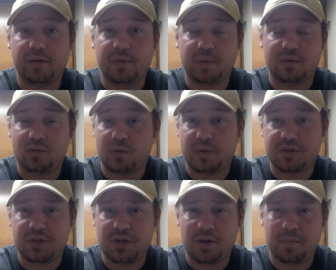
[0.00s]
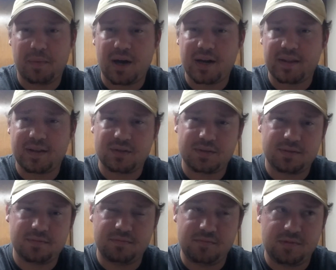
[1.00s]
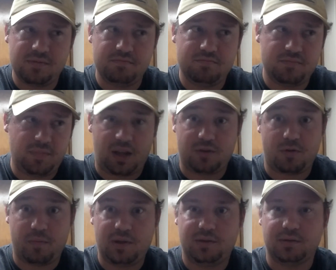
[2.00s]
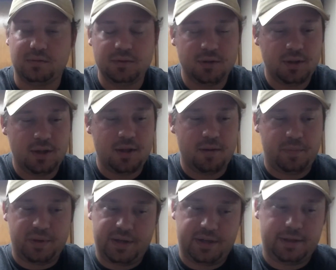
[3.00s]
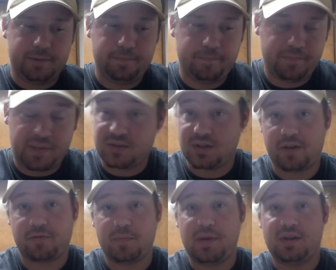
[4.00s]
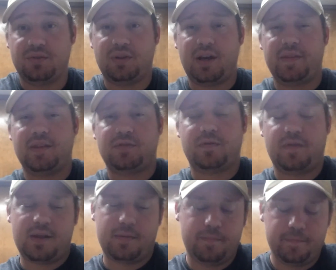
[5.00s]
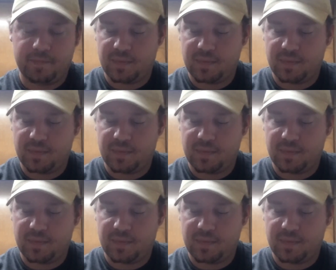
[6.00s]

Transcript: You're doing so much to your body that's detrimental. But that's not for me to decide. That's for them.